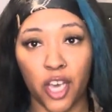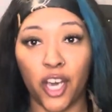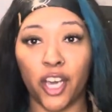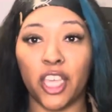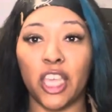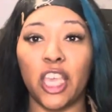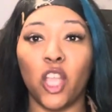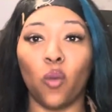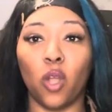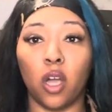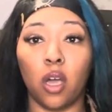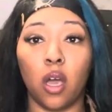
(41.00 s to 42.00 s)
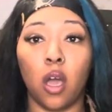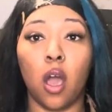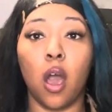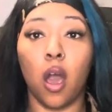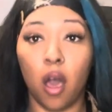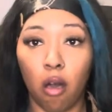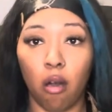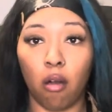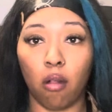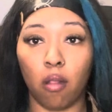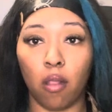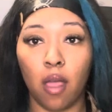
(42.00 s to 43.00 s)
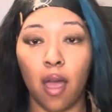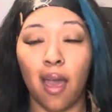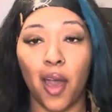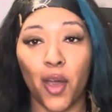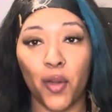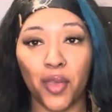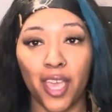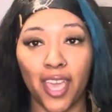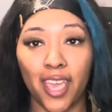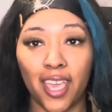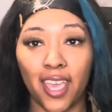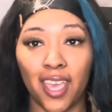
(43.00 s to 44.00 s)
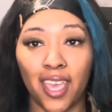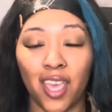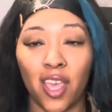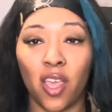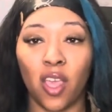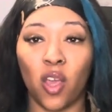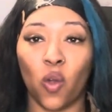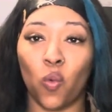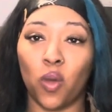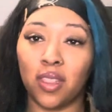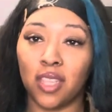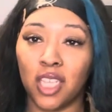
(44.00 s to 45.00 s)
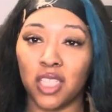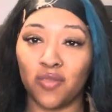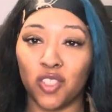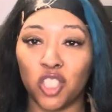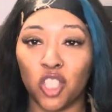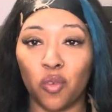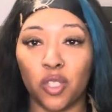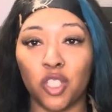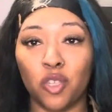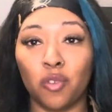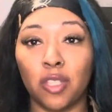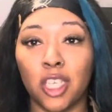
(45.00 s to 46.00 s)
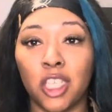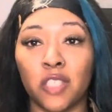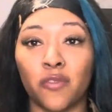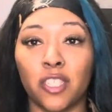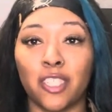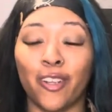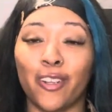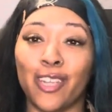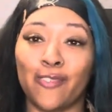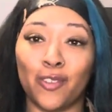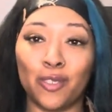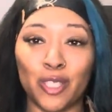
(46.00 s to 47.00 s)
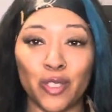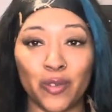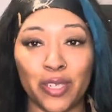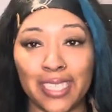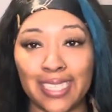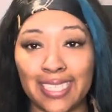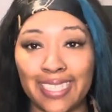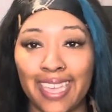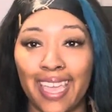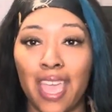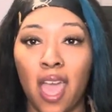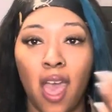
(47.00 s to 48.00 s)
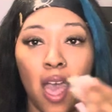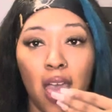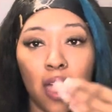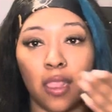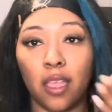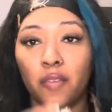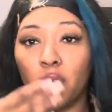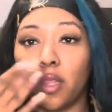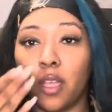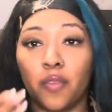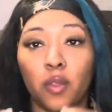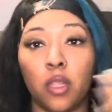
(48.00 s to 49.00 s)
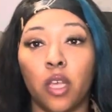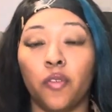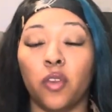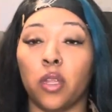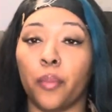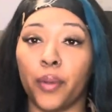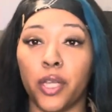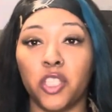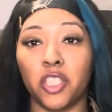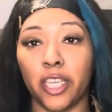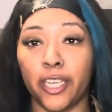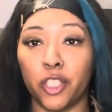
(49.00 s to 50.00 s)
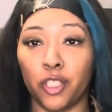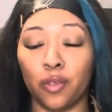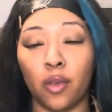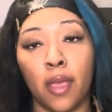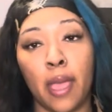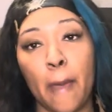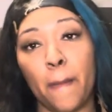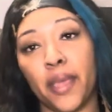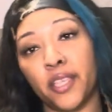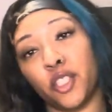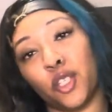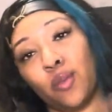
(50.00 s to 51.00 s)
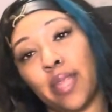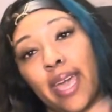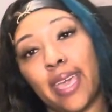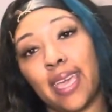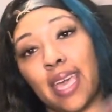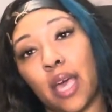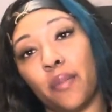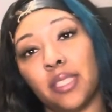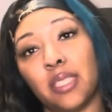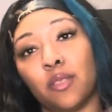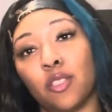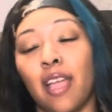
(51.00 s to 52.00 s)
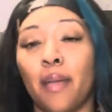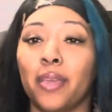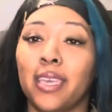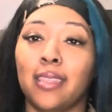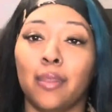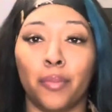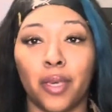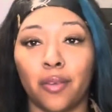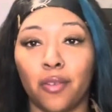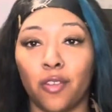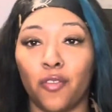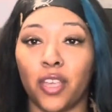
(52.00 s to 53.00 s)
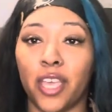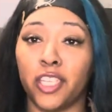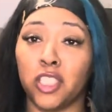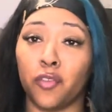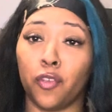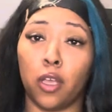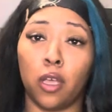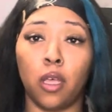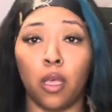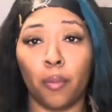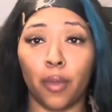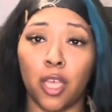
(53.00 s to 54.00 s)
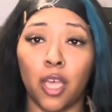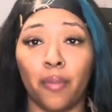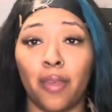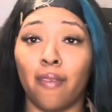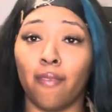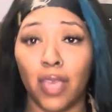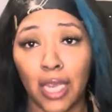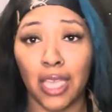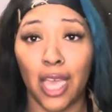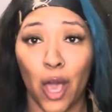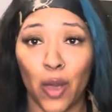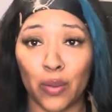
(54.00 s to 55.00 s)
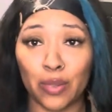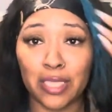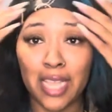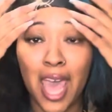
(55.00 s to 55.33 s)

Akira haul, okay? One thing's for sure and two things for certain. If you tuned in today, I love you, love you, love you, and appreciate you. Make sure you like, comment, subscribe, and hit the bell notification for upcoming videos.